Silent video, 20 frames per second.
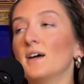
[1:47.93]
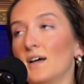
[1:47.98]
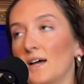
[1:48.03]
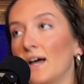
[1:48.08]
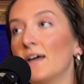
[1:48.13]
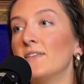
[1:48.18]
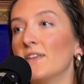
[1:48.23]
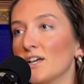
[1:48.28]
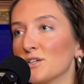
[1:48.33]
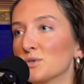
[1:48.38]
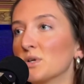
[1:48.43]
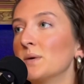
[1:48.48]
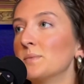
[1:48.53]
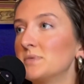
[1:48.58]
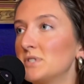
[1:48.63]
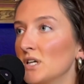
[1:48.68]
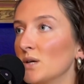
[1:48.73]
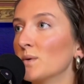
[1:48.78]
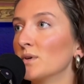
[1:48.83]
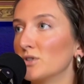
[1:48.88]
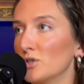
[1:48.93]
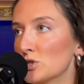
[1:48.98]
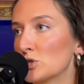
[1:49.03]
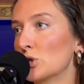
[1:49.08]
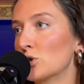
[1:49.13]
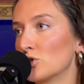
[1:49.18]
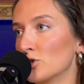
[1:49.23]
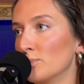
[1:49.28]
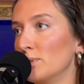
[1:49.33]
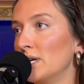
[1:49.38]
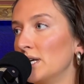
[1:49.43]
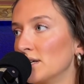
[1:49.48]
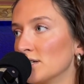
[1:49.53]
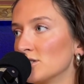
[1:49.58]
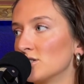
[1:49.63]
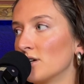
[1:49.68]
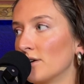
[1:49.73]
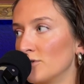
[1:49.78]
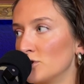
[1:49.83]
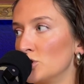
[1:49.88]
And that's what I'm seeing with the social media
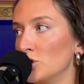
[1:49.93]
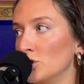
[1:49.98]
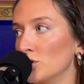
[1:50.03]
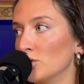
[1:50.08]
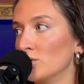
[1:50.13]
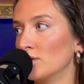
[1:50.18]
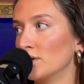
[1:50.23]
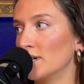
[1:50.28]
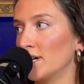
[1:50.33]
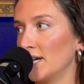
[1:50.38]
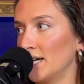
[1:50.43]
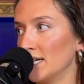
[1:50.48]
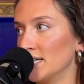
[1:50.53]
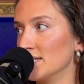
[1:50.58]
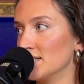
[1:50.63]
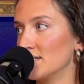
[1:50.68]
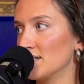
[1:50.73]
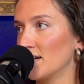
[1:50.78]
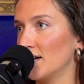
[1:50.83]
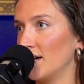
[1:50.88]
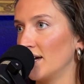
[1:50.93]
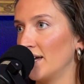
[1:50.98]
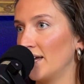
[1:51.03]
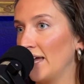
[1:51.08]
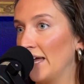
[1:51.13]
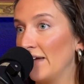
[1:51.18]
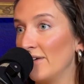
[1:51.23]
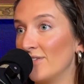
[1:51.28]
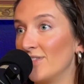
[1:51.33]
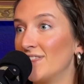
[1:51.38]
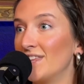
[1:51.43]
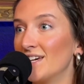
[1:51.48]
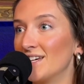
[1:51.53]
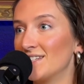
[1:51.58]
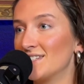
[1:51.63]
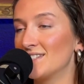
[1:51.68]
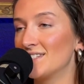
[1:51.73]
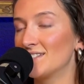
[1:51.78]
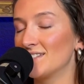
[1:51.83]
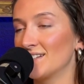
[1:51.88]
stuff too, is if
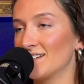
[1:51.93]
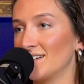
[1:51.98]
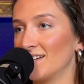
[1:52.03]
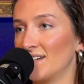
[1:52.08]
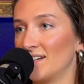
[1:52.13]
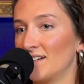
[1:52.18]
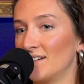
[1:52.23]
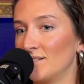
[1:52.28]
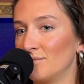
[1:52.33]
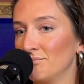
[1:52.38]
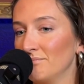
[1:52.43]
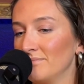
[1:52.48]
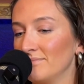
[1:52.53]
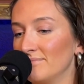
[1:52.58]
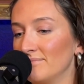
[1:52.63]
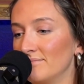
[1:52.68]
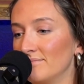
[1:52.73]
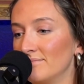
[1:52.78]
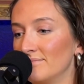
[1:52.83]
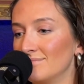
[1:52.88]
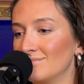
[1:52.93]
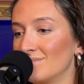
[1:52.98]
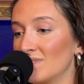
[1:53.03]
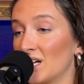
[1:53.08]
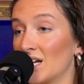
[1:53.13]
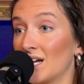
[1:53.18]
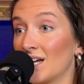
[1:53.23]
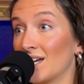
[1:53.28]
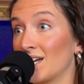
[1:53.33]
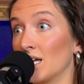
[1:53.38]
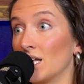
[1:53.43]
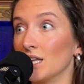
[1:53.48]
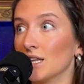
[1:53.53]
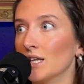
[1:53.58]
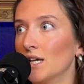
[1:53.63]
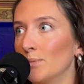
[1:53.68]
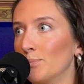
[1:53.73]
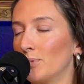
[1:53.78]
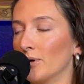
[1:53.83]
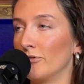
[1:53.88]
this
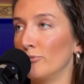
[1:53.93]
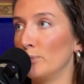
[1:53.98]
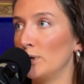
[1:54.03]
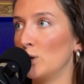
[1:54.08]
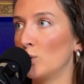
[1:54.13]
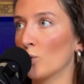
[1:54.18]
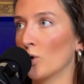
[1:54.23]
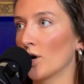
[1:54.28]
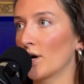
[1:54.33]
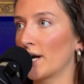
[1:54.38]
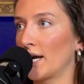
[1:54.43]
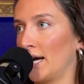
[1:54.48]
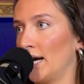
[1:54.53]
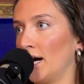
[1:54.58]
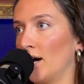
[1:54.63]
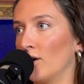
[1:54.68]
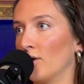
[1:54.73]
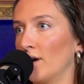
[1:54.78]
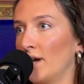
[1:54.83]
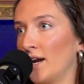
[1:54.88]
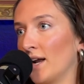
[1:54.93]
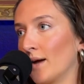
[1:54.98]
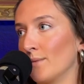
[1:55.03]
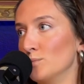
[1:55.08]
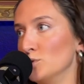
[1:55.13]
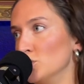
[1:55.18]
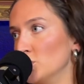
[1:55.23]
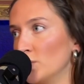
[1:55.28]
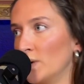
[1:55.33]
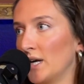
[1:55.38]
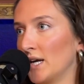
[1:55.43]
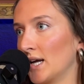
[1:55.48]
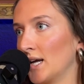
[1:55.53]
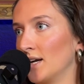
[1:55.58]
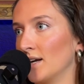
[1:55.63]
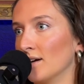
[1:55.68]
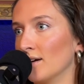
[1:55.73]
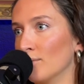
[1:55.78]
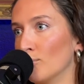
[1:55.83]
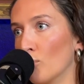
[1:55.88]
clip of me working out and I'm doing it
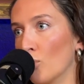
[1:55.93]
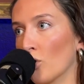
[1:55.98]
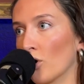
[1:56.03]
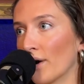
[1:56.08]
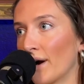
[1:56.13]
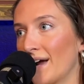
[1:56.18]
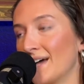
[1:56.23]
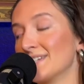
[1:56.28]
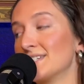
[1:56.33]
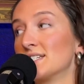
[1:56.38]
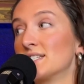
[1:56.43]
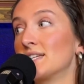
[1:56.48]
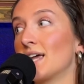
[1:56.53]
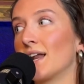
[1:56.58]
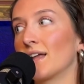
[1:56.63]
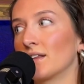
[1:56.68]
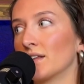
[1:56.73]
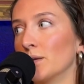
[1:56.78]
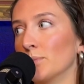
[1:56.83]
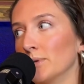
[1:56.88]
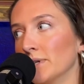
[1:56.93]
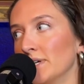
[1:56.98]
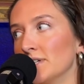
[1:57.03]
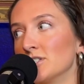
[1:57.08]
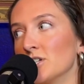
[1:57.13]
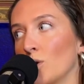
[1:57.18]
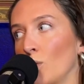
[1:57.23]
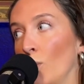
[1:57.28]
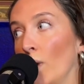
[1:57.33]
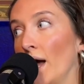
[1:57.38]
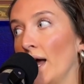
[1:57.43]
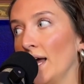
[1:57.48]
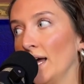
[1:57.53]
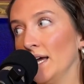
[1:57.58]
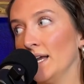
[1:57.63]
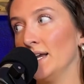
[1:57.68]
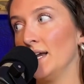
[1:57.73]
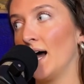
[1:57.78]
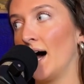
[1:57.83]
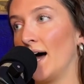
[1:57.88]
in a more aesthetically pleasing way
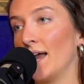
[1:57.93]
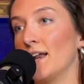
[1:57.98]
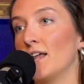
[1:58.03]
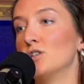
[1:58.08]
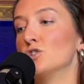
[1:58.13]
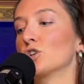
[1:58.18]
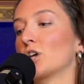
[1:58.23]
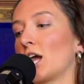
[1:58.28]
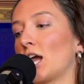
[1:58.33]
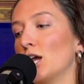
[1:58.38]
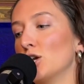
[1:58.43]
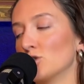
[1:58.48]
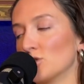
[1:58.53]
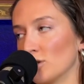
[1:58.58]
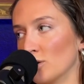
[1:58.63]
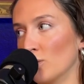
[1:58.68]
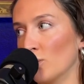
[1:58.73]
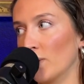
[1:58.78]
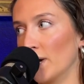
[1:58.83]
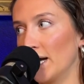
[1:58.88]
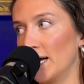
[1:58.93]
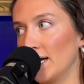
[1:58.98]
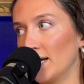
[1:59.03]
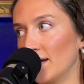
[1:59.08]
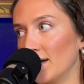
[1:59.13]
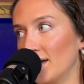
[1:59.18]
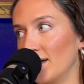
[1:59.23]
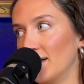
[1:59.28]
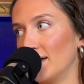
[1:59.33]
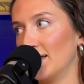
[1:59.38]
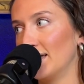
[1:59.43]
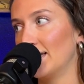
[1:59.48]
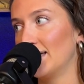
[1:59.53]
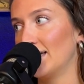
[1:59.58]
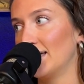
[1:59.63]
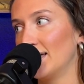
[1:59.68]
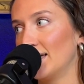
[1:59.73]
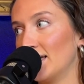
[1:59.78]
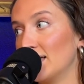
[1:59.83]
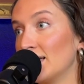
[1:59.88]
and not an educational way,
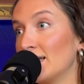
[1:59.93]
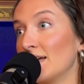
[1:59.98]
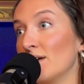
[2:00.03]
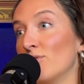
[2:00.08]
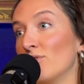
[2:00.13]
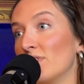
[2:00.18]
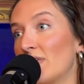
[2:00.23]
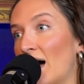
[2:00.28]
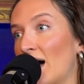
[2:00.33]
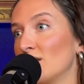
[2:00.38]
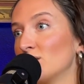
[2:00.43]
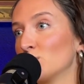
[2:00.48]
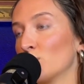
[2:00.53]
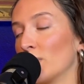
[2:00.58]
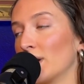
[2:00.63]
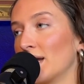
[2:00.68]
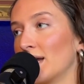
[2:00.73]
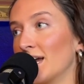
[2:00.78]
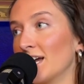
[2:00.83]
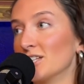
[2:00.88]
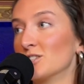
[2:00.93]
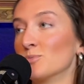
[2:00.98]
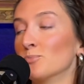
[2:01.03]
if that's what gets